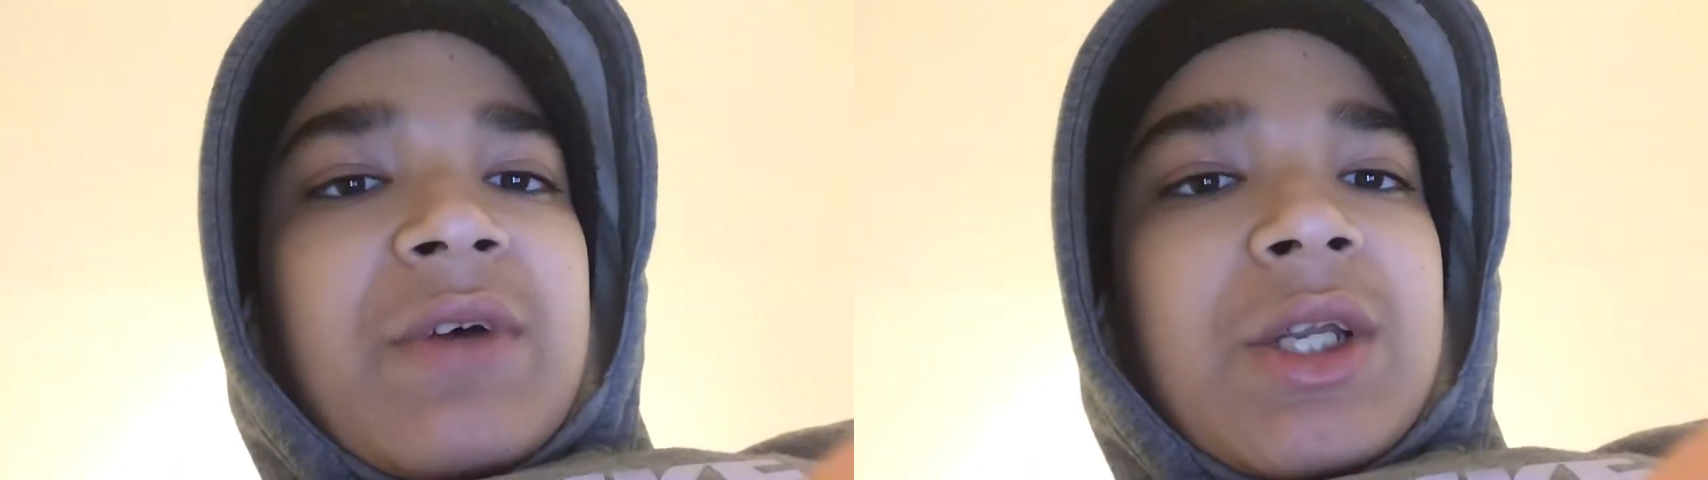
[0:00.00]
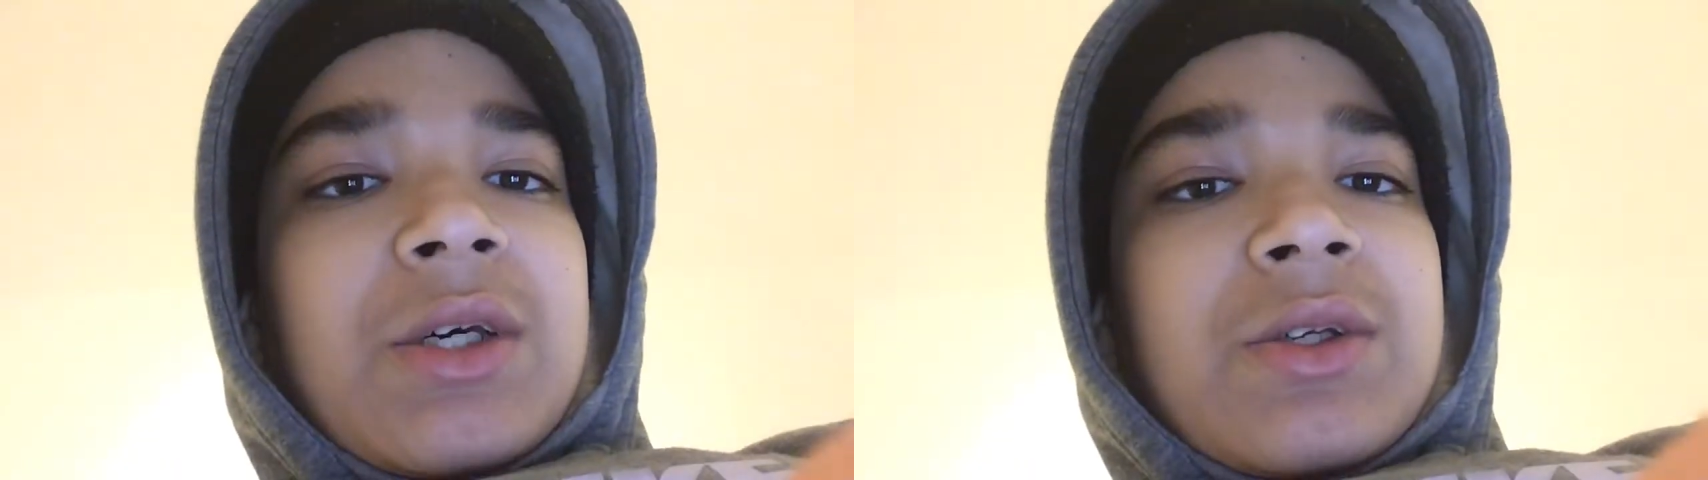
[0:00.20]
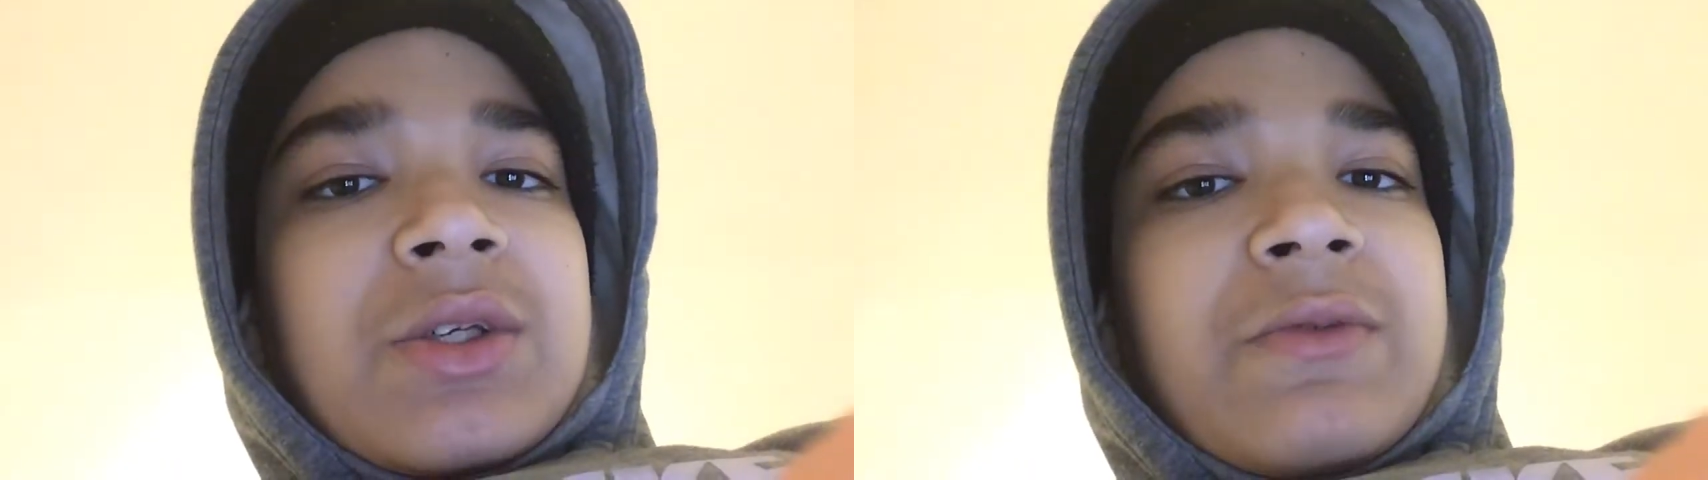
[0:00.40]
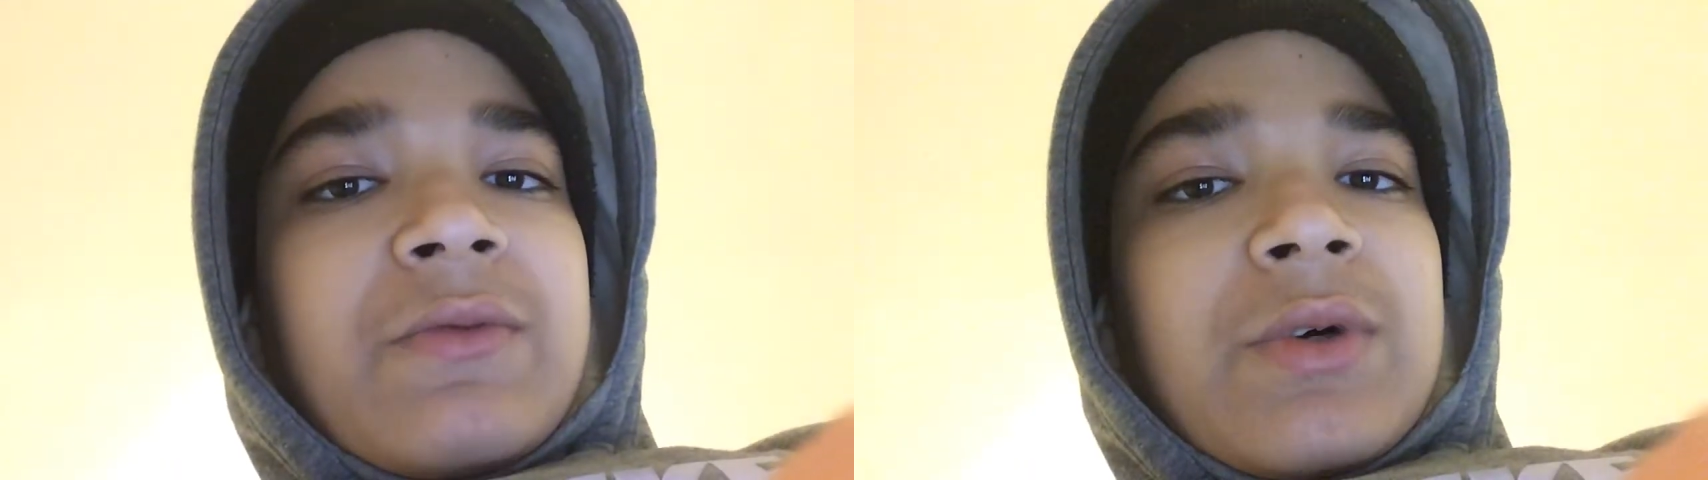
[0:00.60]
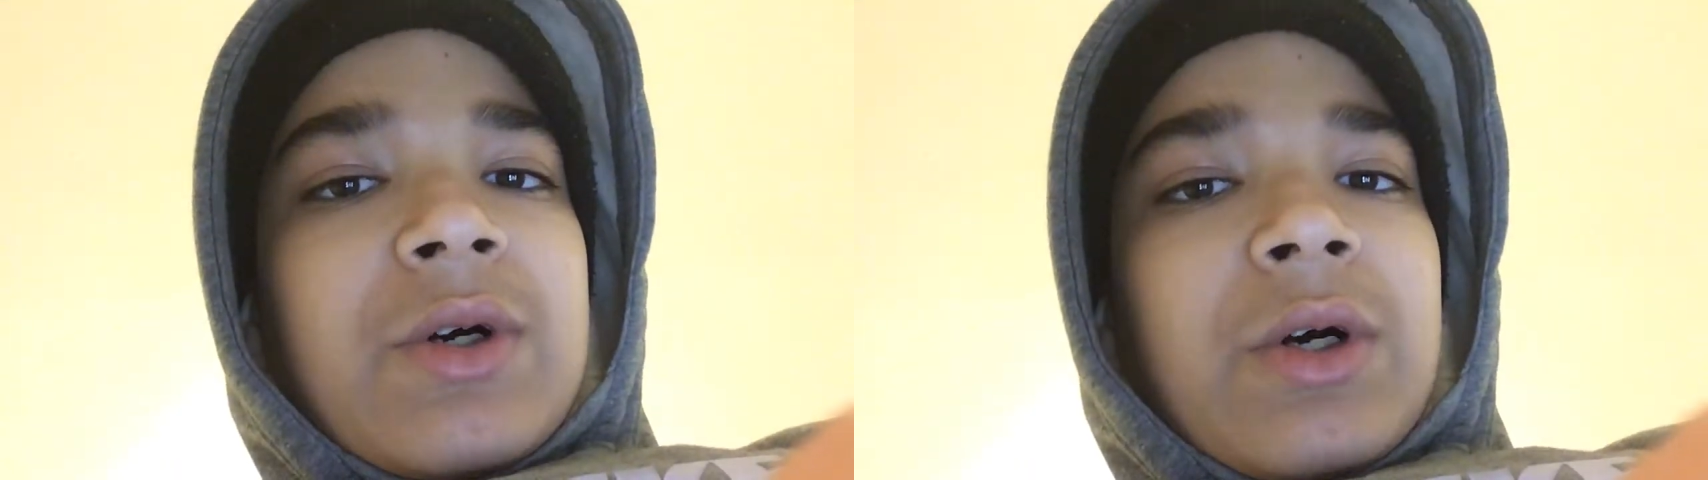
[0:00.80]
videos
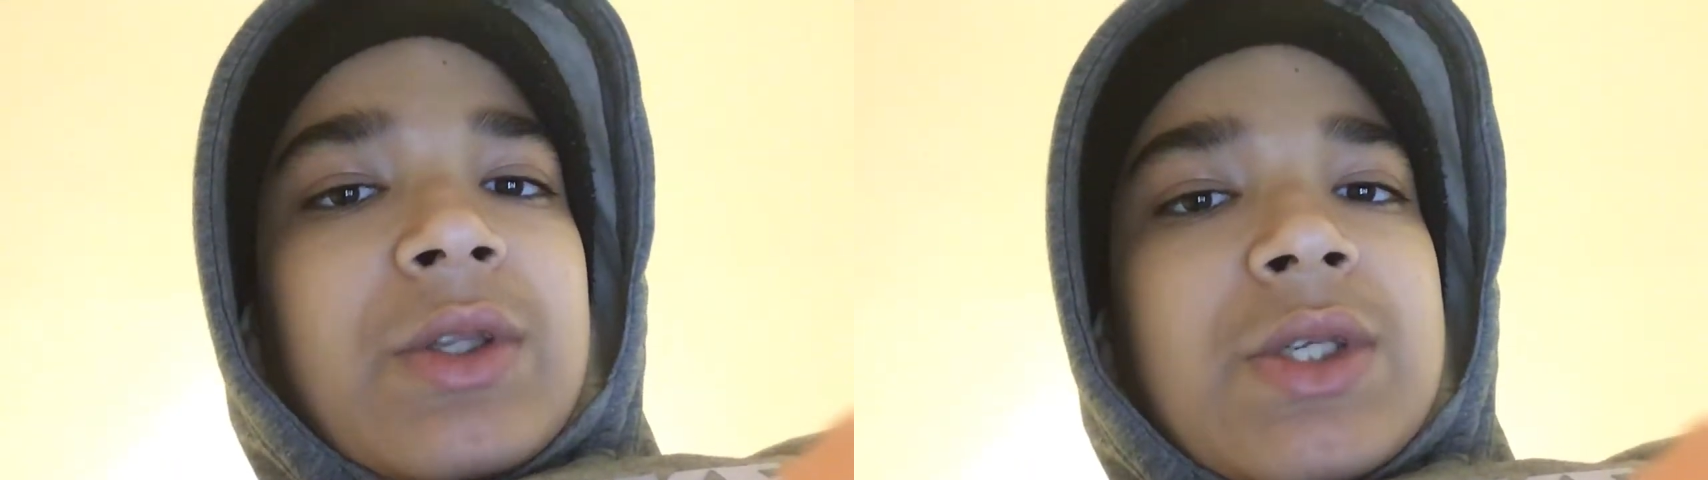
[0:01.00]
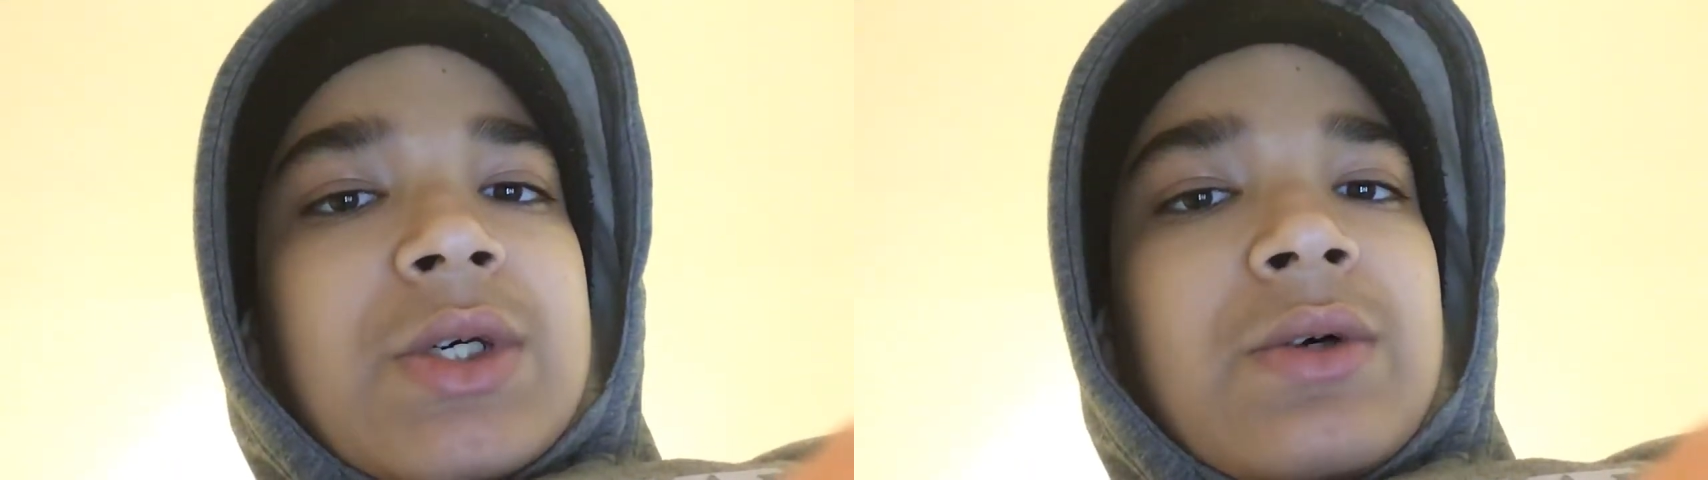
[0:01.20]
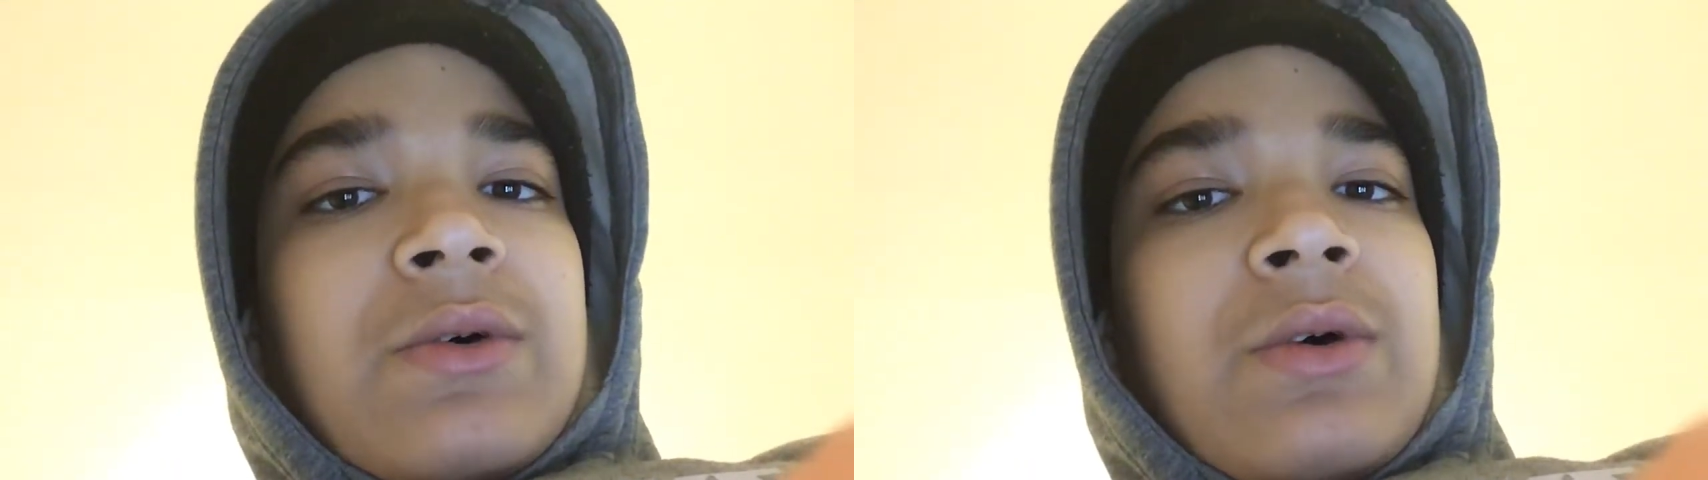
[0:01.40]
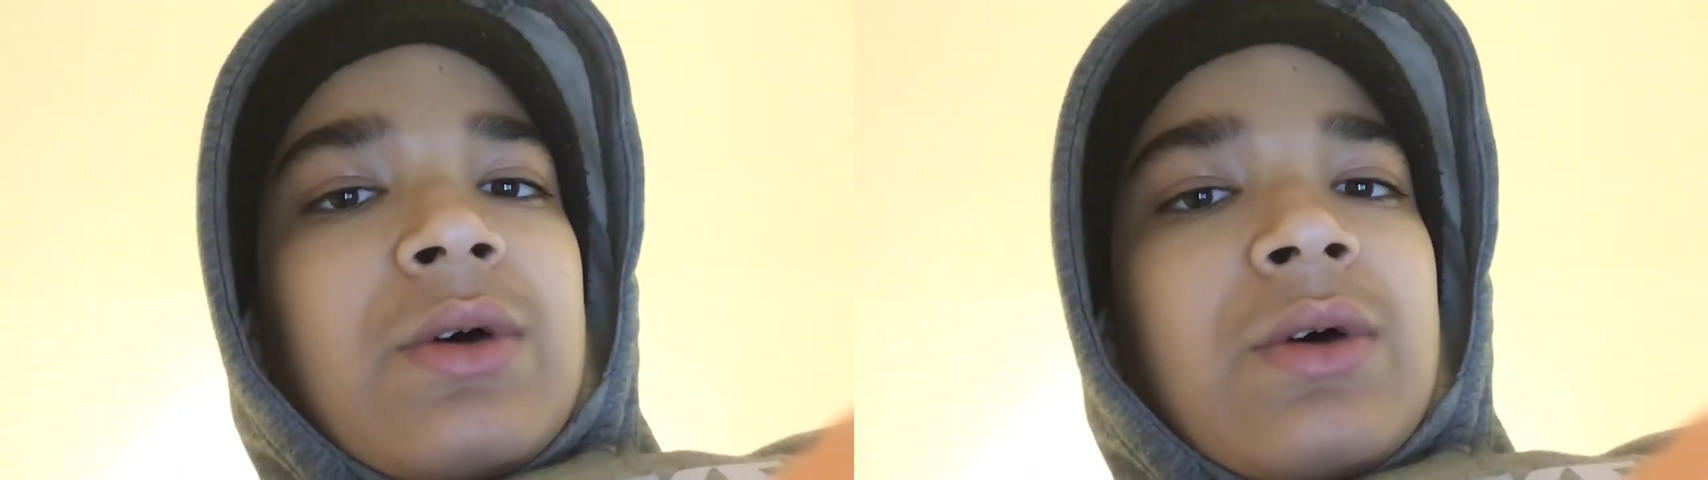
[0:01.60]
until,